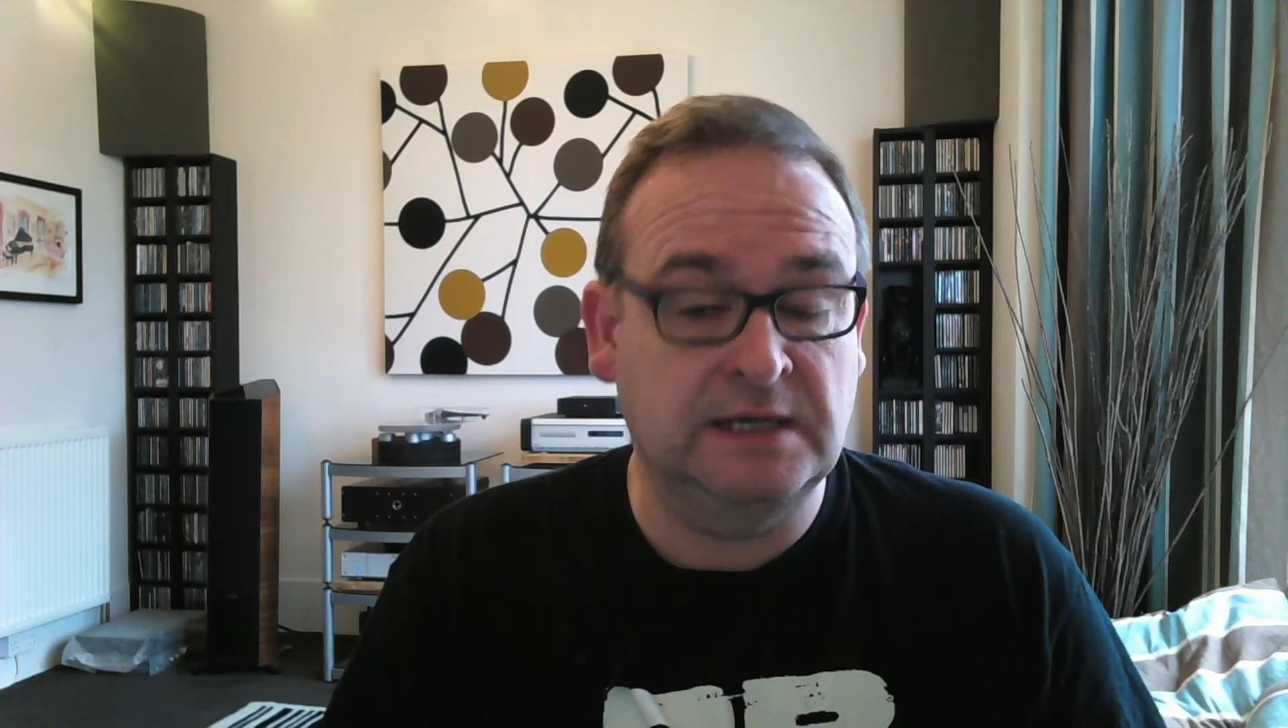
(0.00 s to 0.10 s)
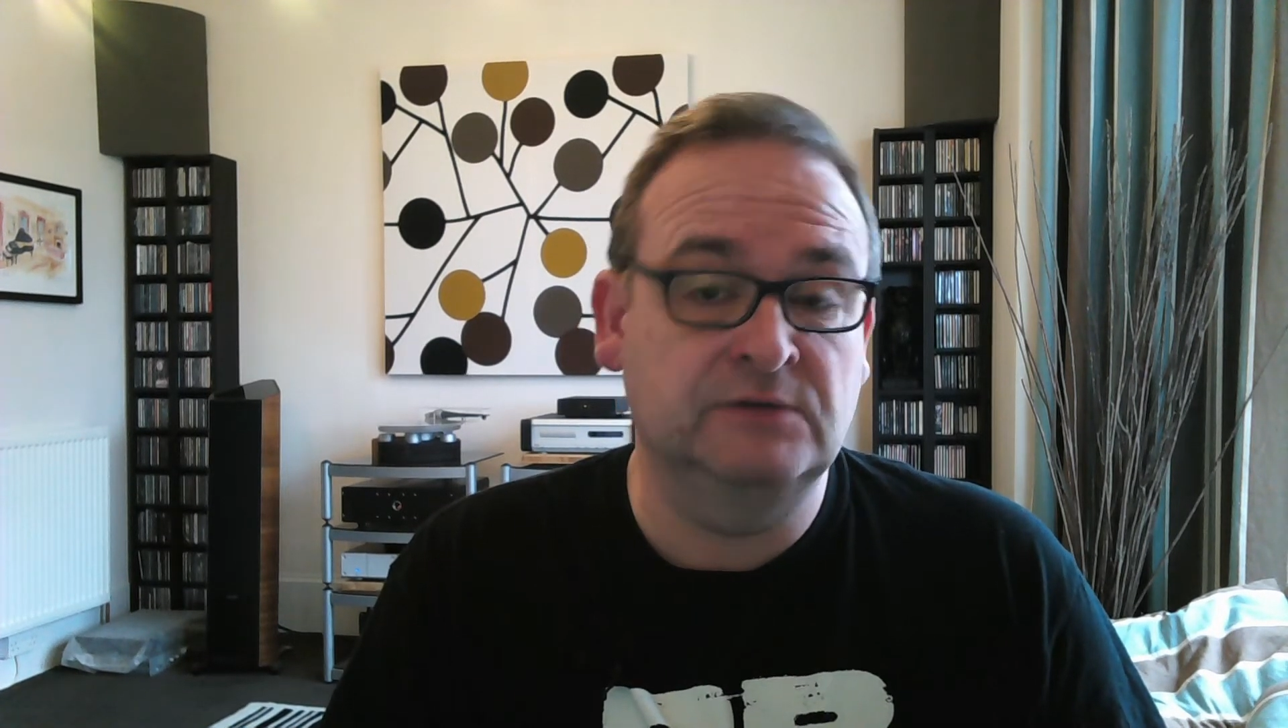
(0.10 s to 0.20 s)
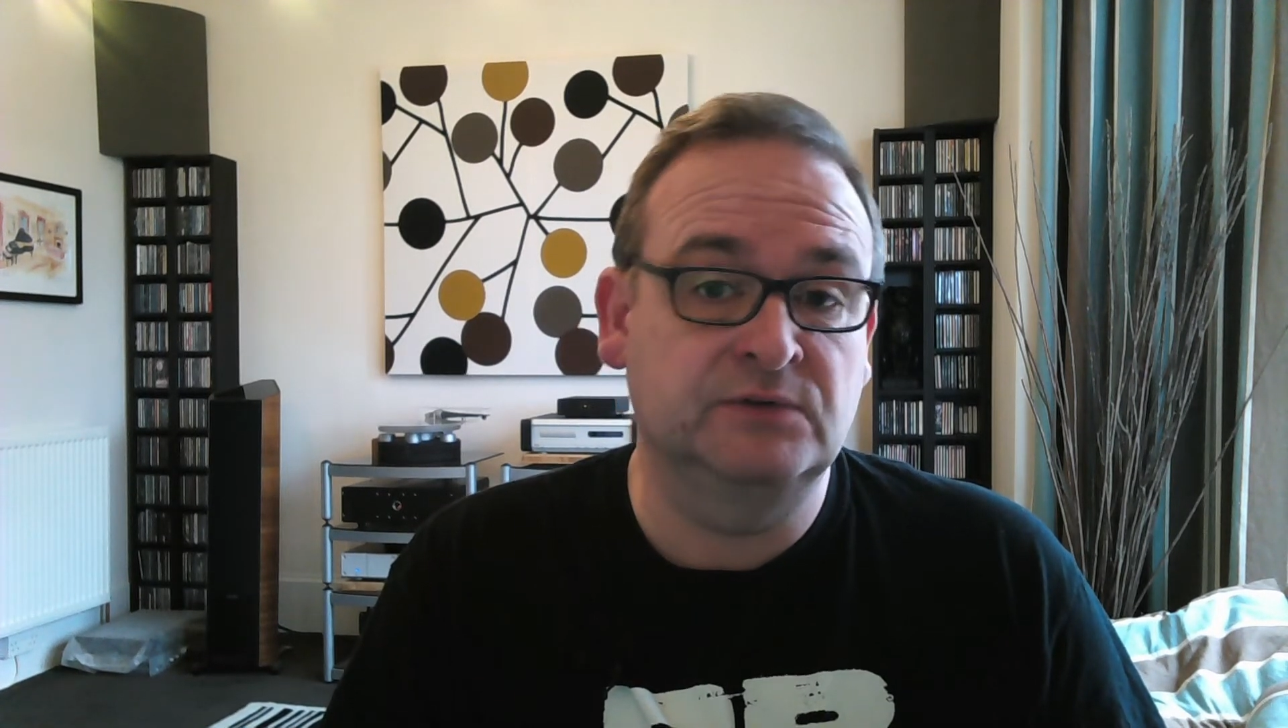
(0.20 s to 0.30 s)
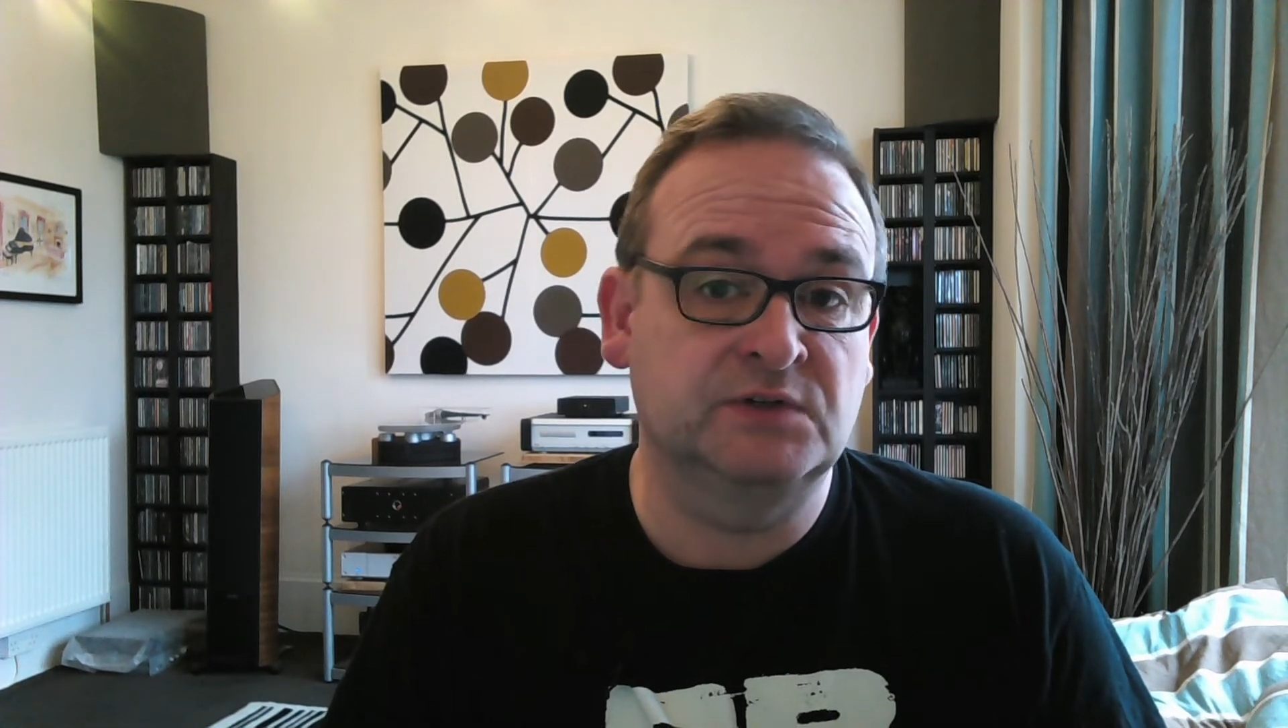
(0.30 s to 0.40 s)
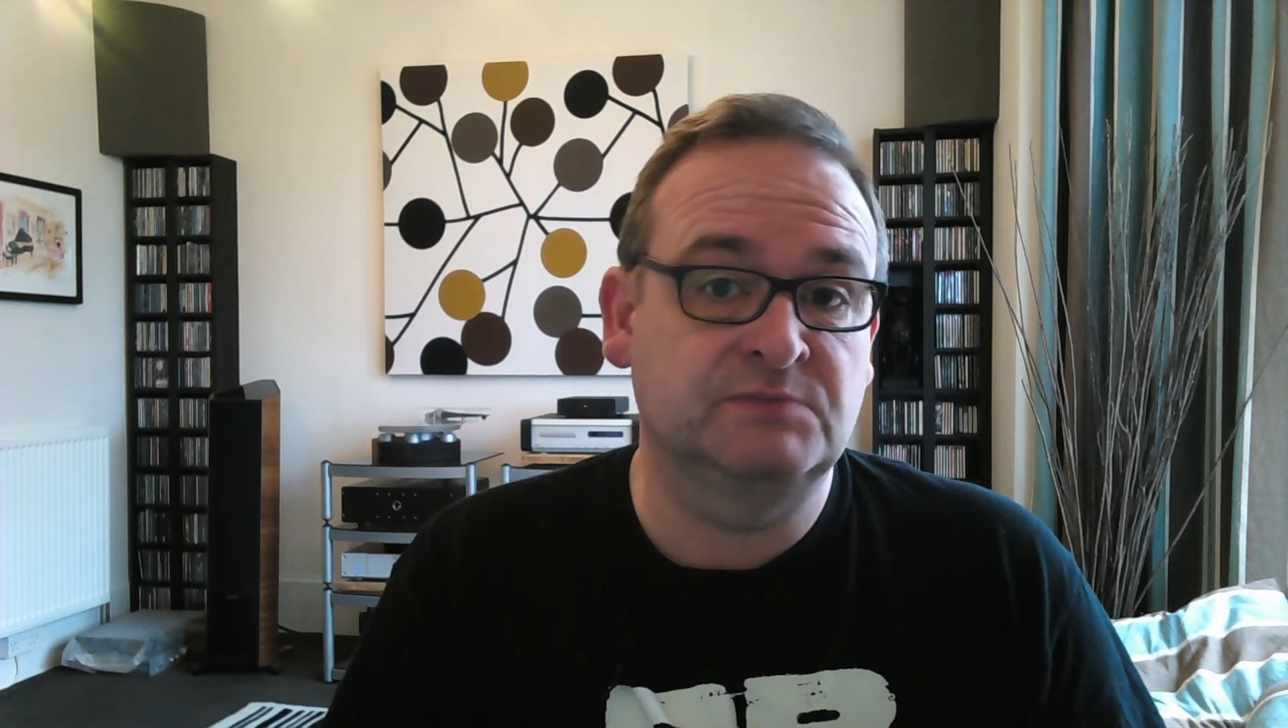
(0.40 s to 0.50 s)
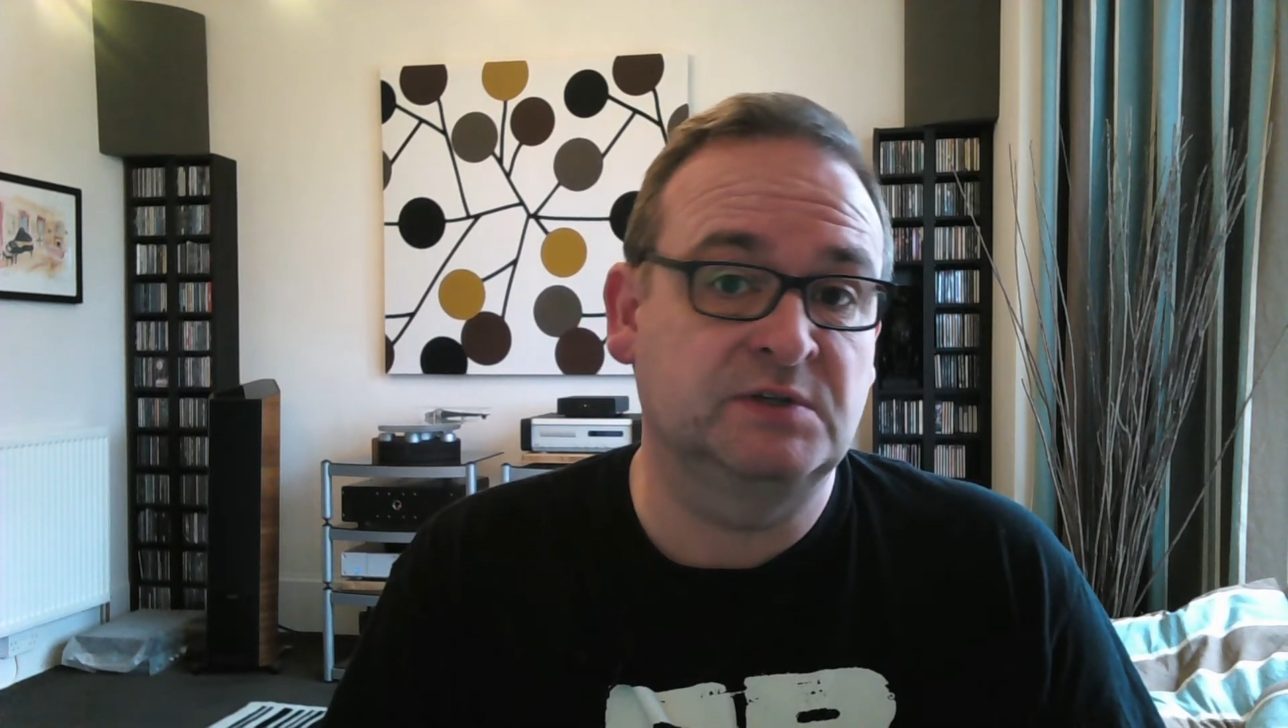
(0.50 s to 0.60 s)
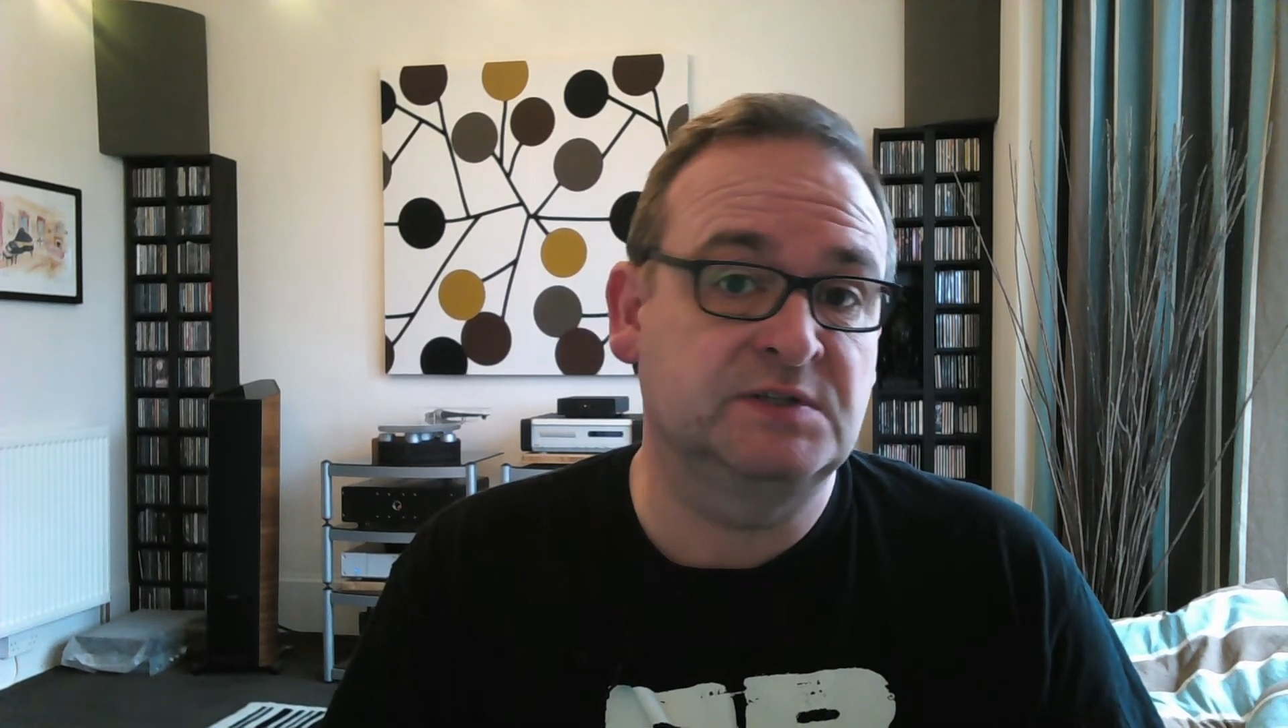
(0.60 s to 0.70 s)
Allo USBridge